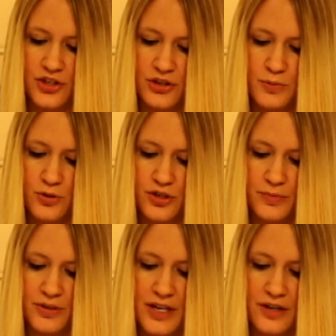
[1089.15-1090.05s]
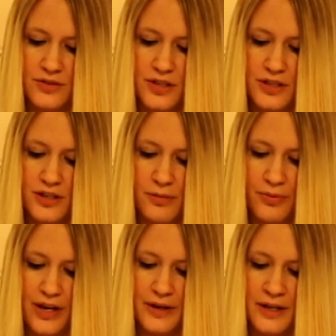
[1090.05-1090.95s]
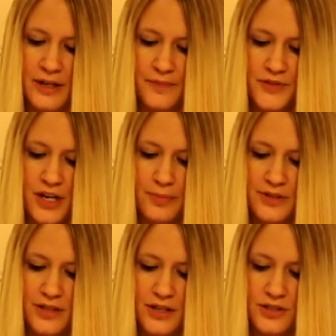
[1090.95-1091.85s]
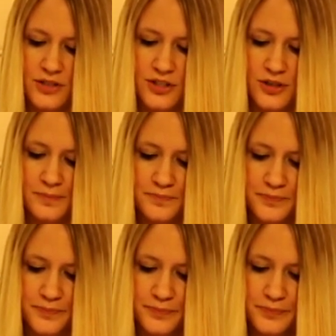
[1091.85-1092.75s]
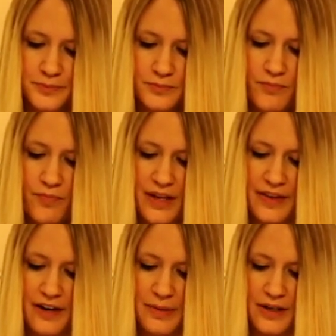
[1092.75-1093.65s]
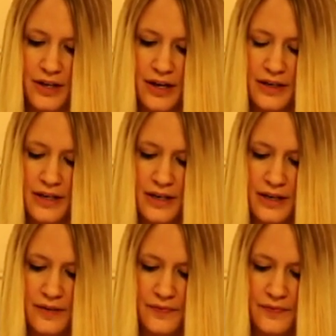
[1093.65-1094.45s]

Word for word: generous portion of potatoes on a dinner plate, top with sausage that have been cut